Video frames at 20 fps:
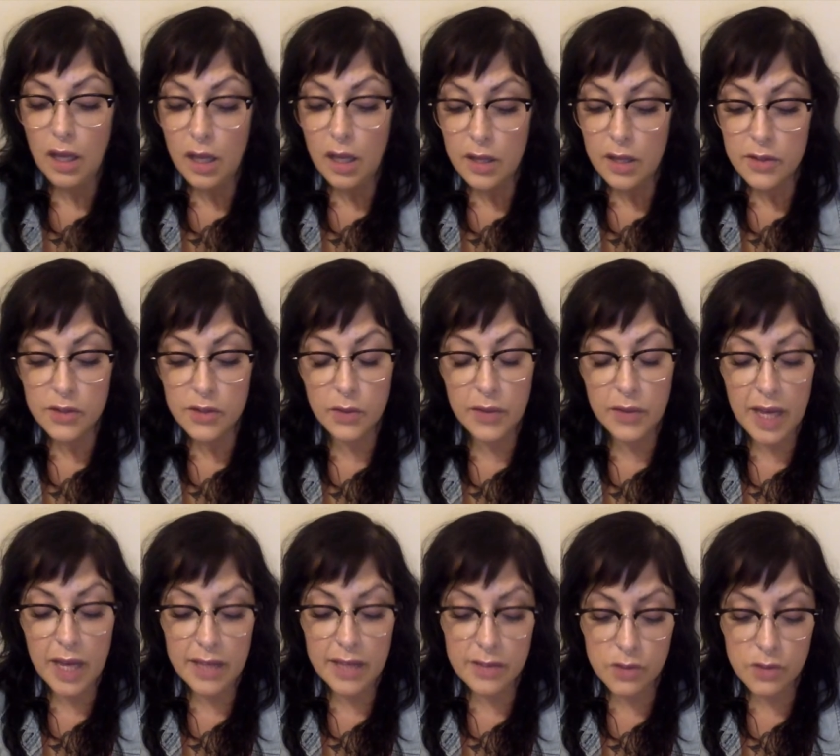So
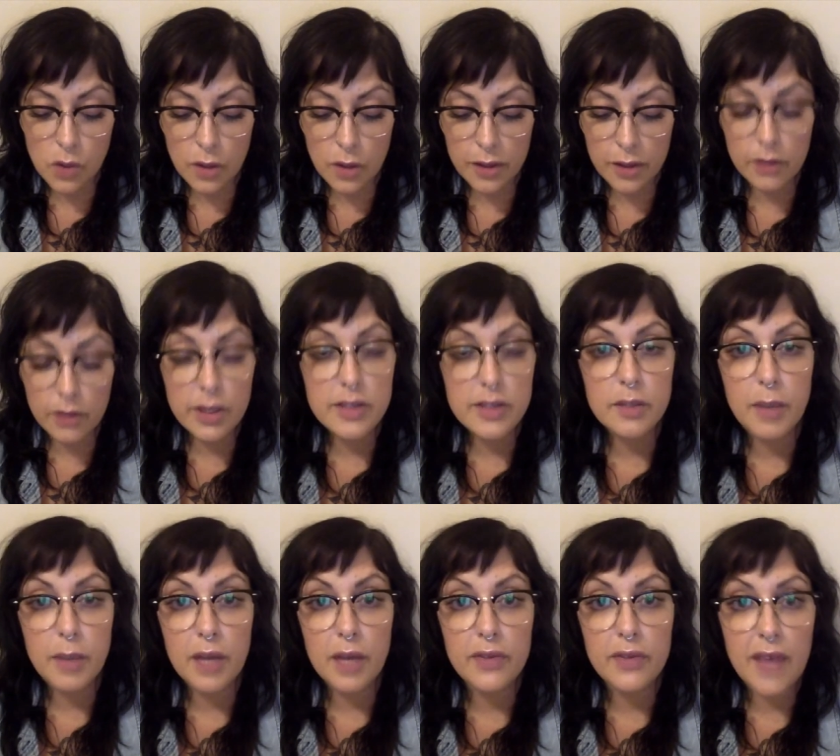that's all there is
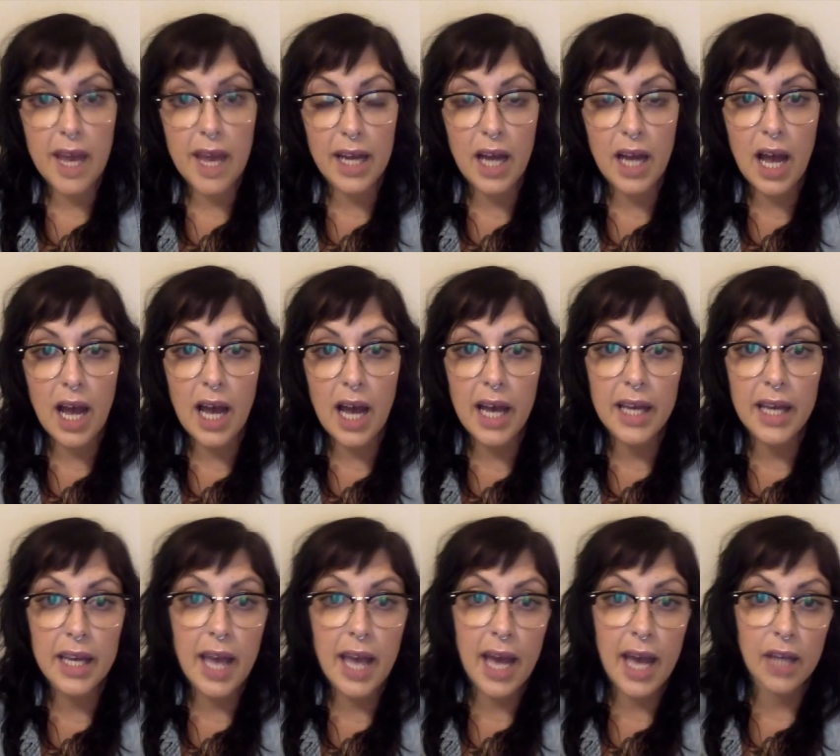about that.
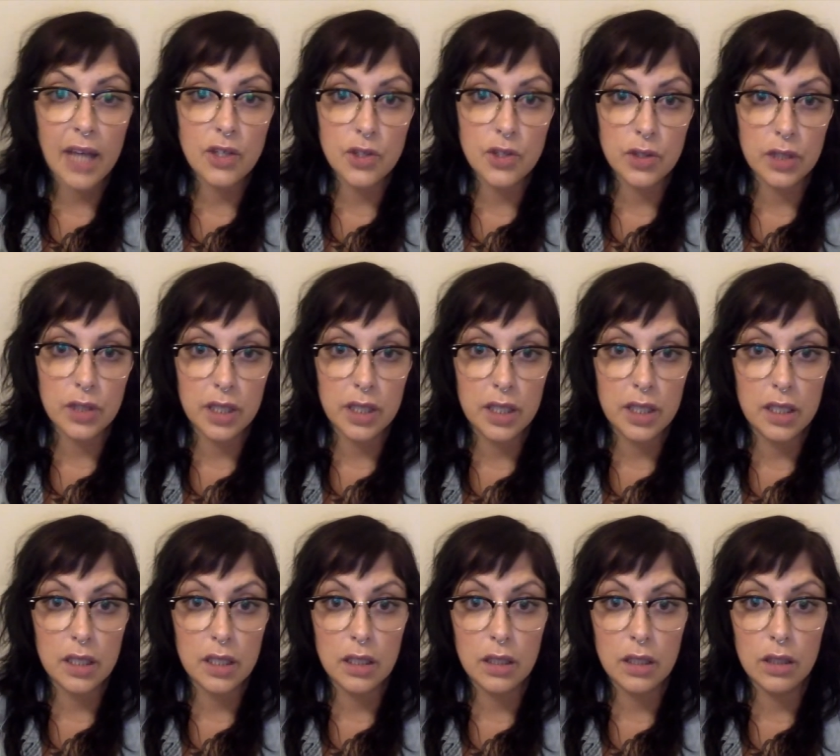I
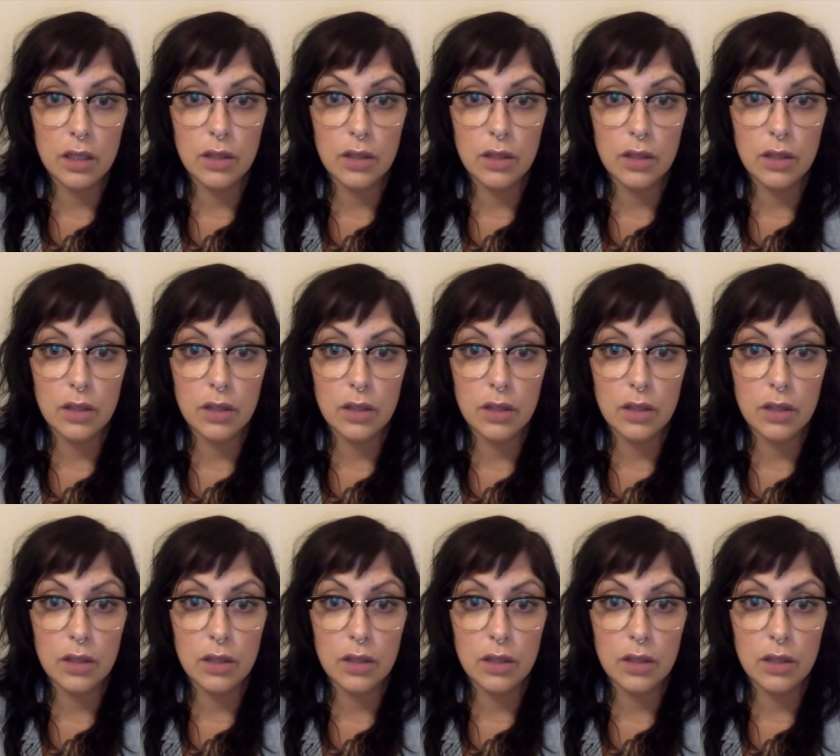actually,